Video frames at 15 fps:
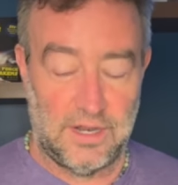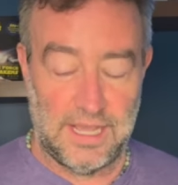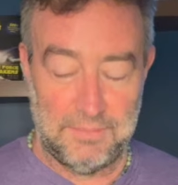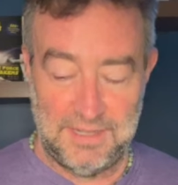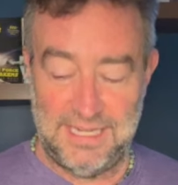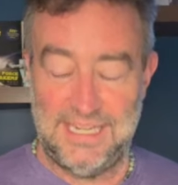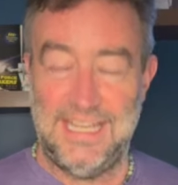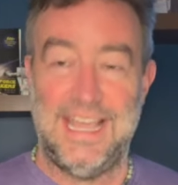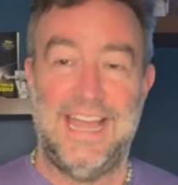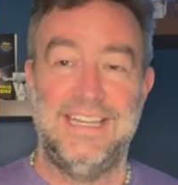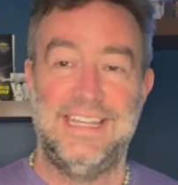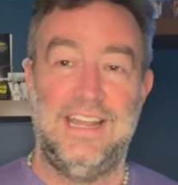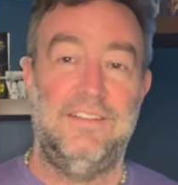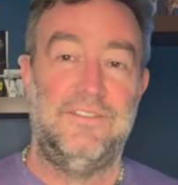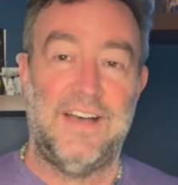I mean, he
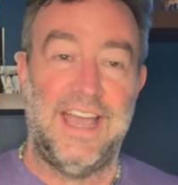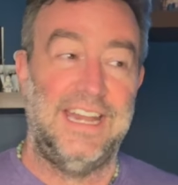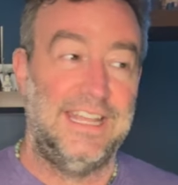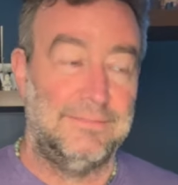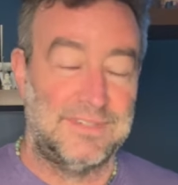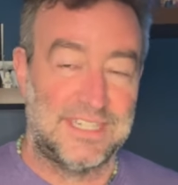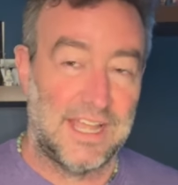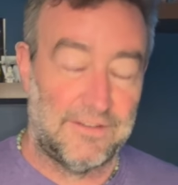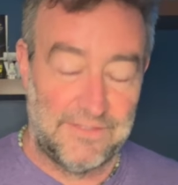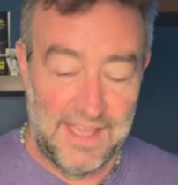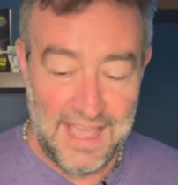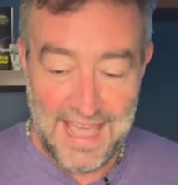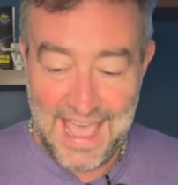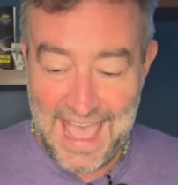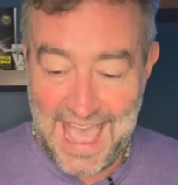identified himself
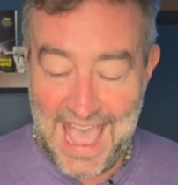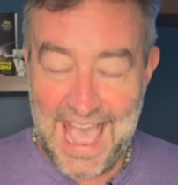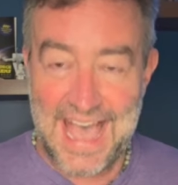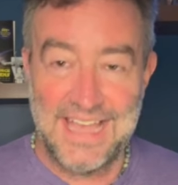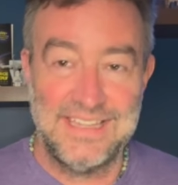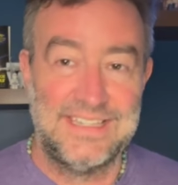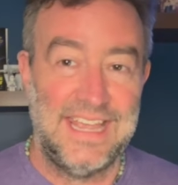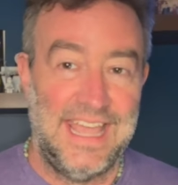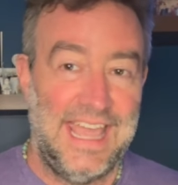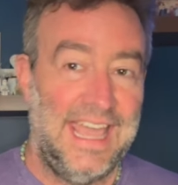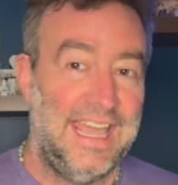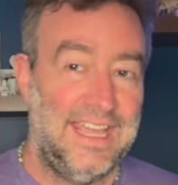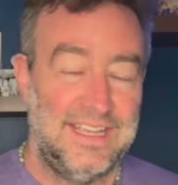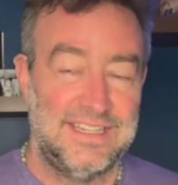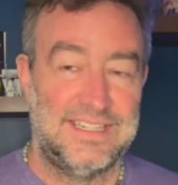as
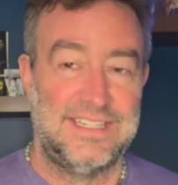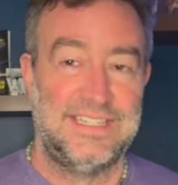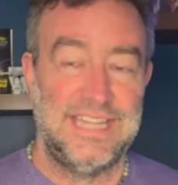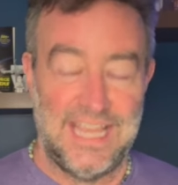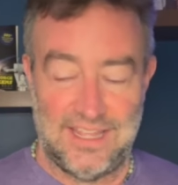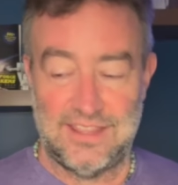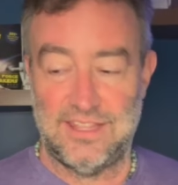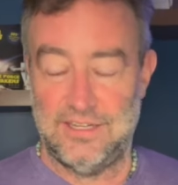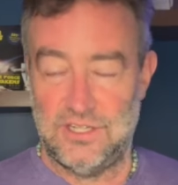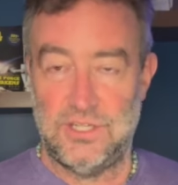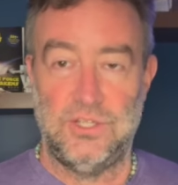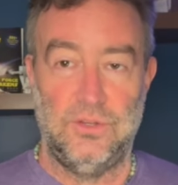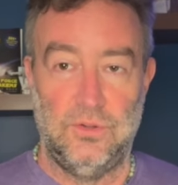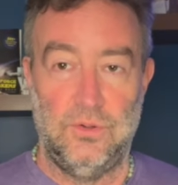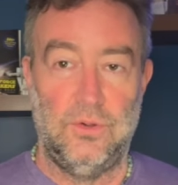a Sith
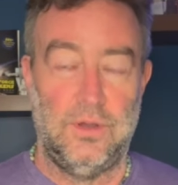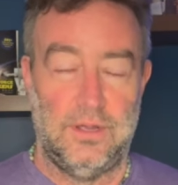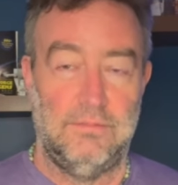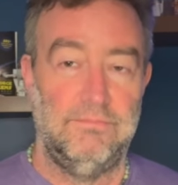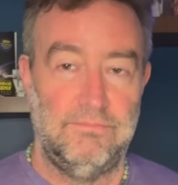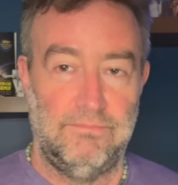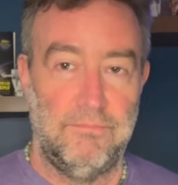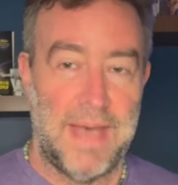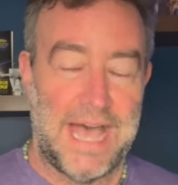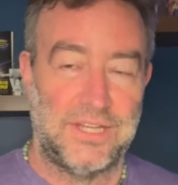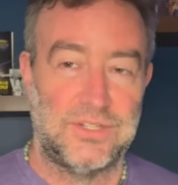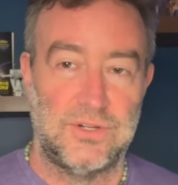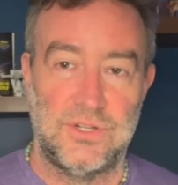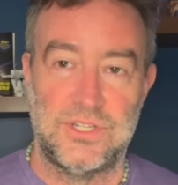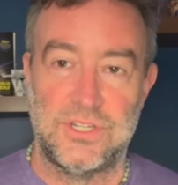to
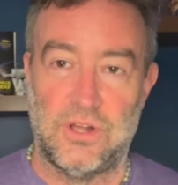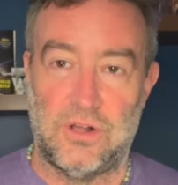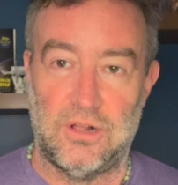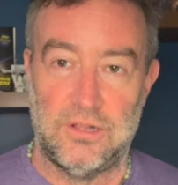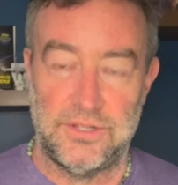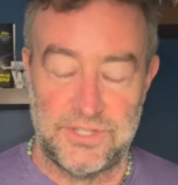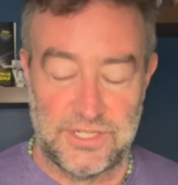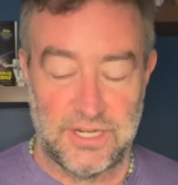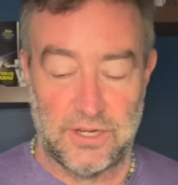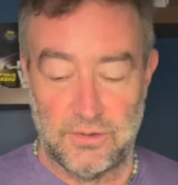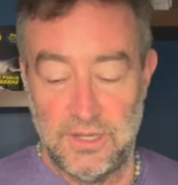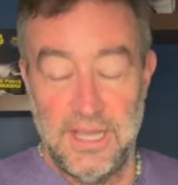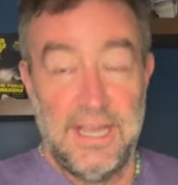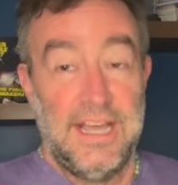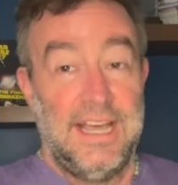Master Sol.
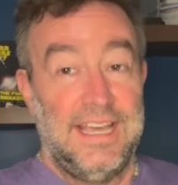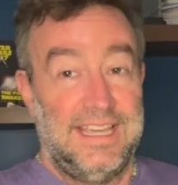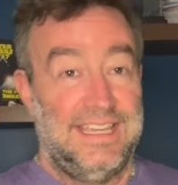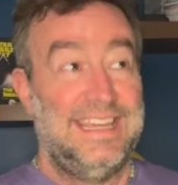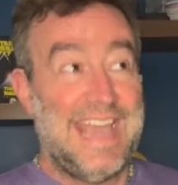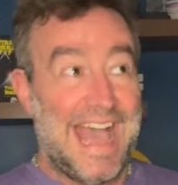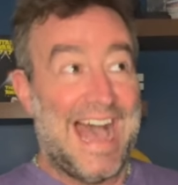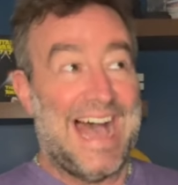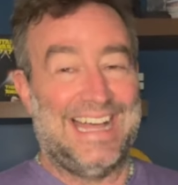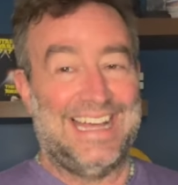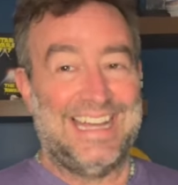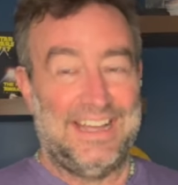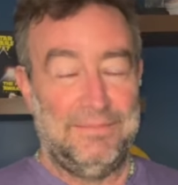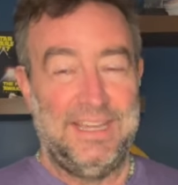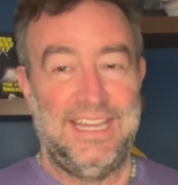So yeah,
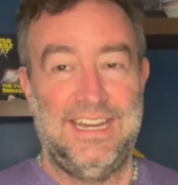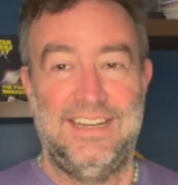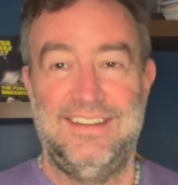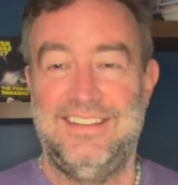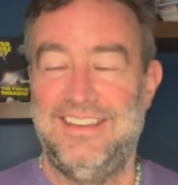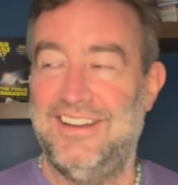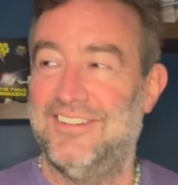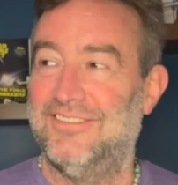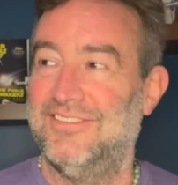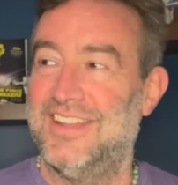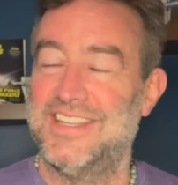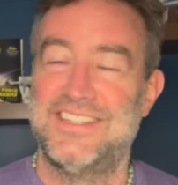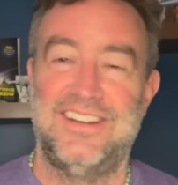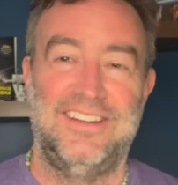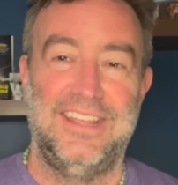I mean, you don't
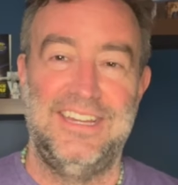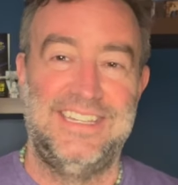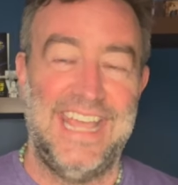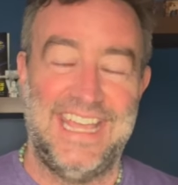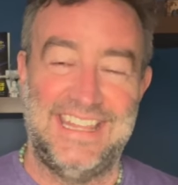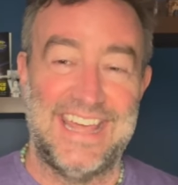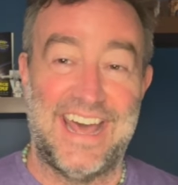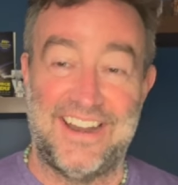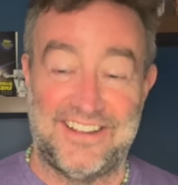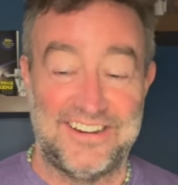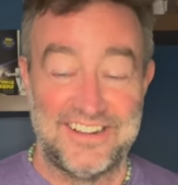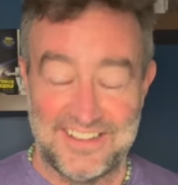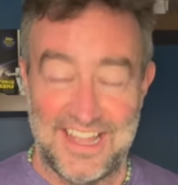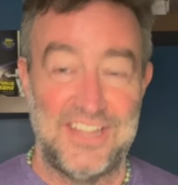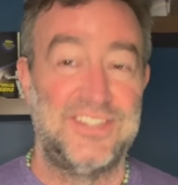necessarily take that on
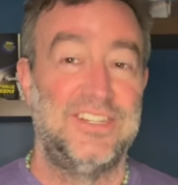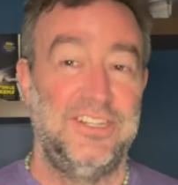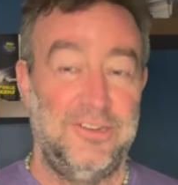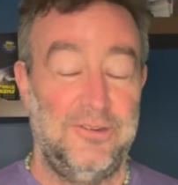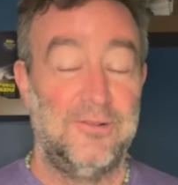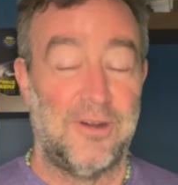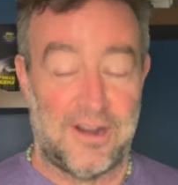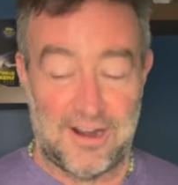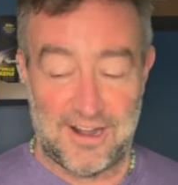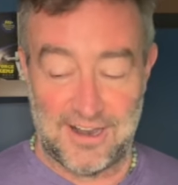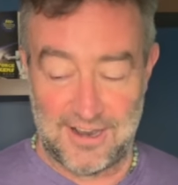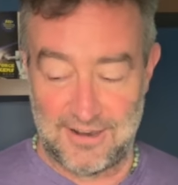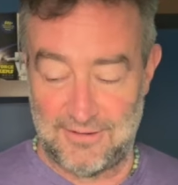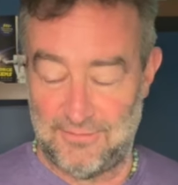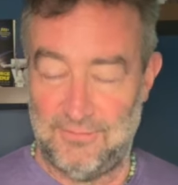unless you
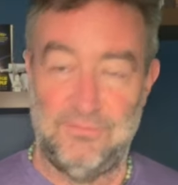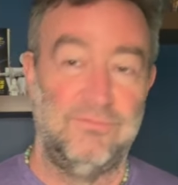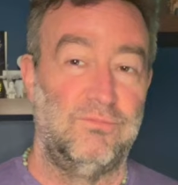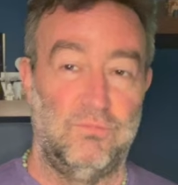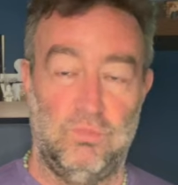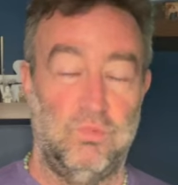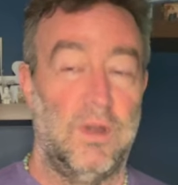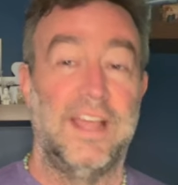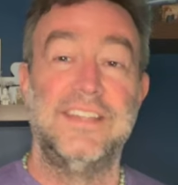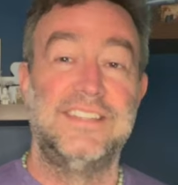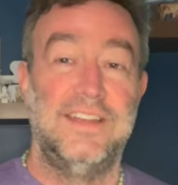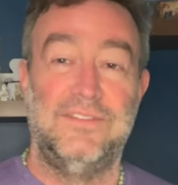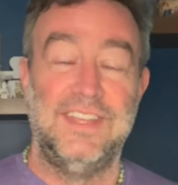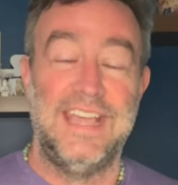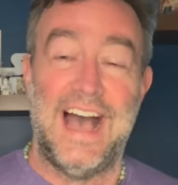are
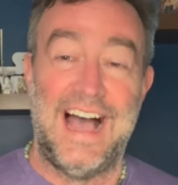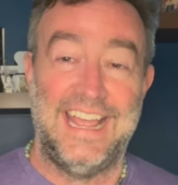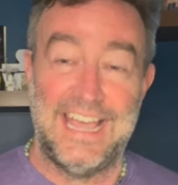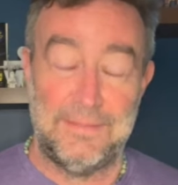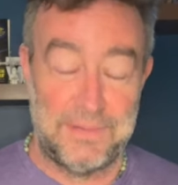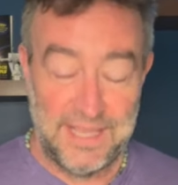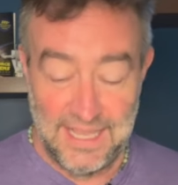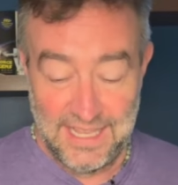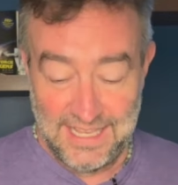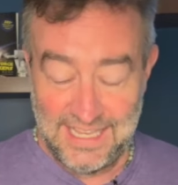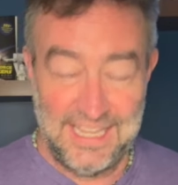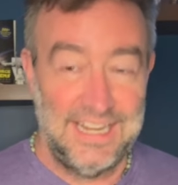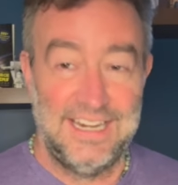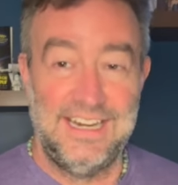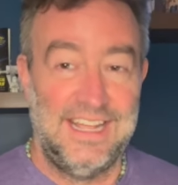relatively high up
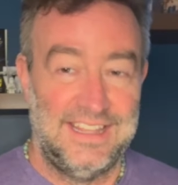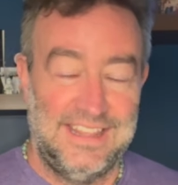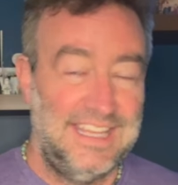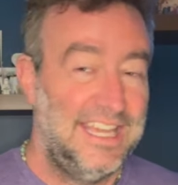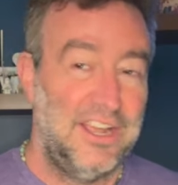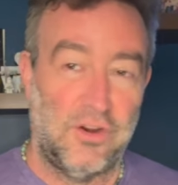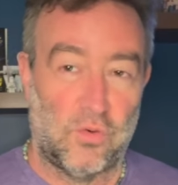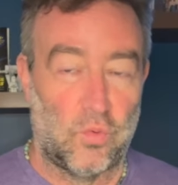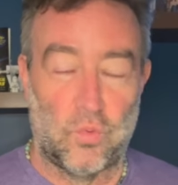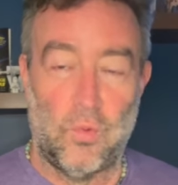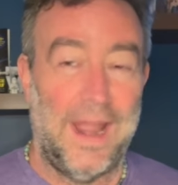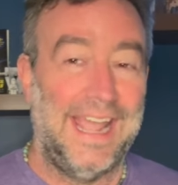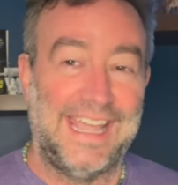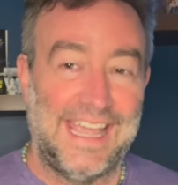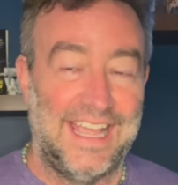in the
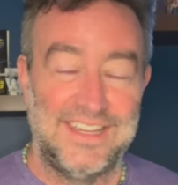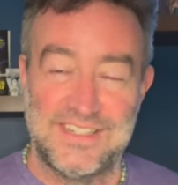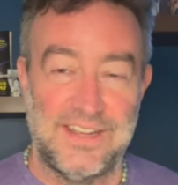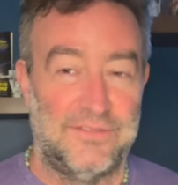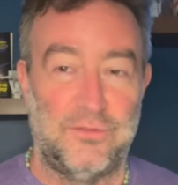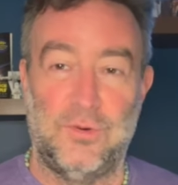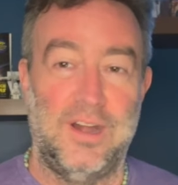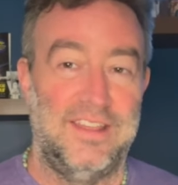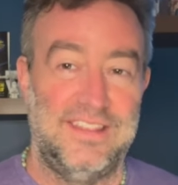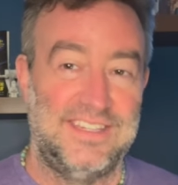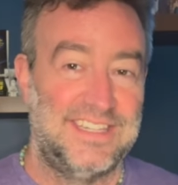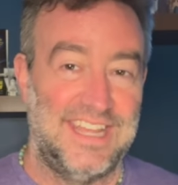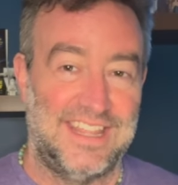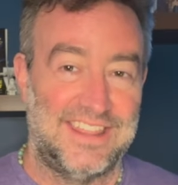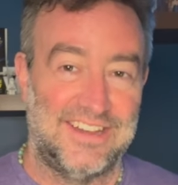rankings of where the
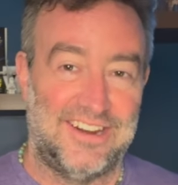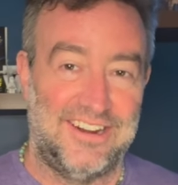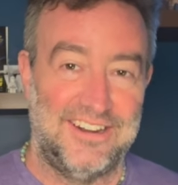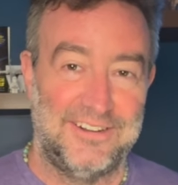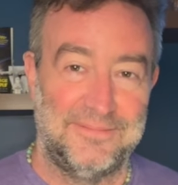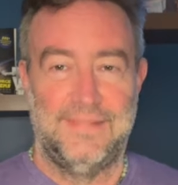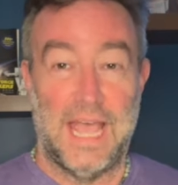Sith are.